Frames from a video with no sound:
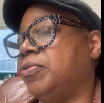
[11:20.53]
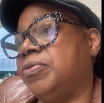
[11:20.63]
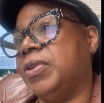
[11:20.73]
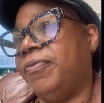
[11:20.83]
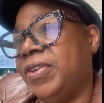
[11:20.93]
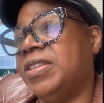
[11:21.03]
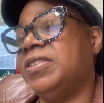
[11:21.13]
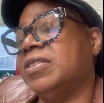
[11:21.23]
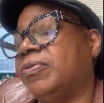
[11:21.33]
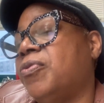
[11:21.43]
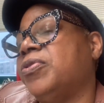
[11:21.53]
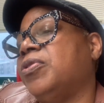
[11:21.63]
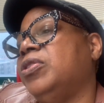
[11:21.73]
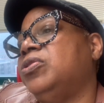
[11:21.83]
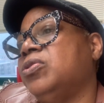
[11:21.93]
Ephesians 4 and
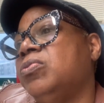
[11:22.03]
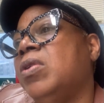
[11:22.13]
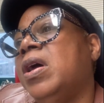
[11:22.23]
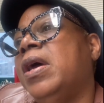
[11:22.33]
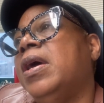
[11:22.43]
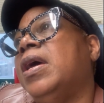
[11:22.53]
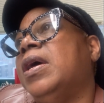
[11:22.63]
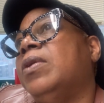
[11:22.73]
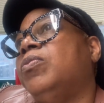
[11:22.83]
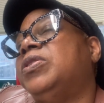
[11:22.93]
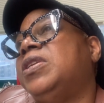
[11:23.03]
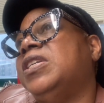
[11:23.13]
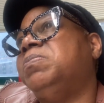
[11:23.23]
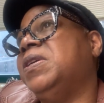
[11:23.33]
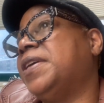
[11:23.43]
32, which
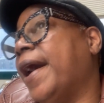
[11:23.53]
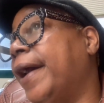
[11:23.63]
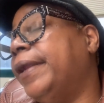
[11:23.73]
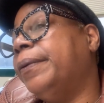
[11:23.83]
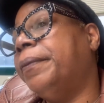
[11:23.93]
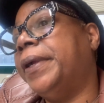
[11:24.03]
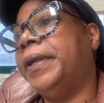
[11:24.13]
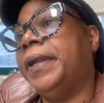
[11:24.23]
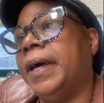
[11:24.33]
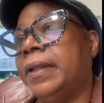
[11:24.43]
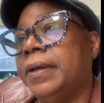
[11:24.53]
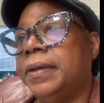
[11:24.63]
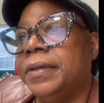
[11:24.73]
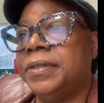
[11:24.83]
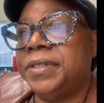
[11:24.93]
states, be kind to one another,
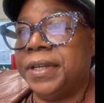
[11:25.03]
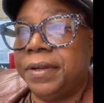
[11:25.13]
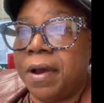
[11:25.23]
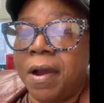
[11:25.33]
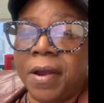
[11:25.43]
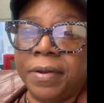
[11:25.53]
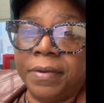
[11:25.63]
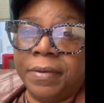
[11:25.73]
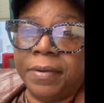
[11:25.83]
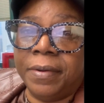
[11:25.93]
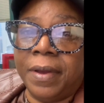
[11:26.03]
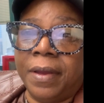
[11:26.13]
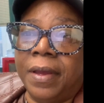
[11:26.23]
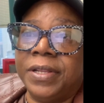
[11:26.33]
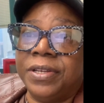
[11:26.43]
tenderhearted,
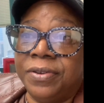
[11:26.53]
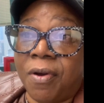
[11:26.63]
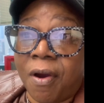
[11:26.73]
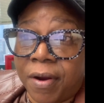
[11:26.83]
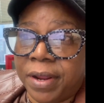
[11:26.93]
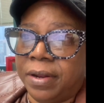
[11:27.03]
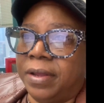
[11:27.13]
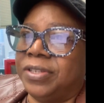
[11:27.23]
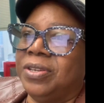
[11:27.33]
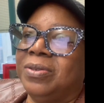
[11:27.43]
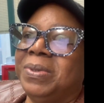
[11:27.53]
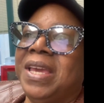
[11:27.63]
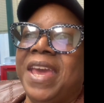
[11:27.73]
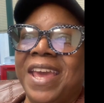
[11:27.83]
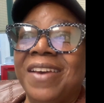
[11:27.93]

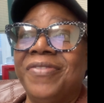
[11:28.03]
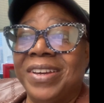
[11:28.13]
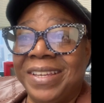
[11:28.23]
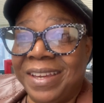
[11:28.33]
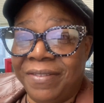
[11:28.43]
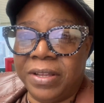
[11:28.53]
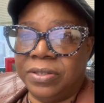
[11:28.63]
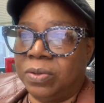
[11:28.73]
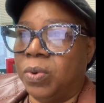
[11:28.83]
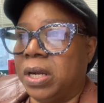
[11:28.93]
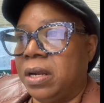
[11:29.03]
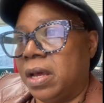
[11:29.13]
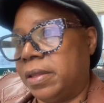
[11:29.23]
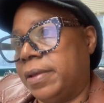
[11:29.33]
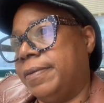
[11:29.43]
and forgiving to one
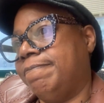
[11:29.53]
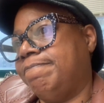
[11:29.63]
another.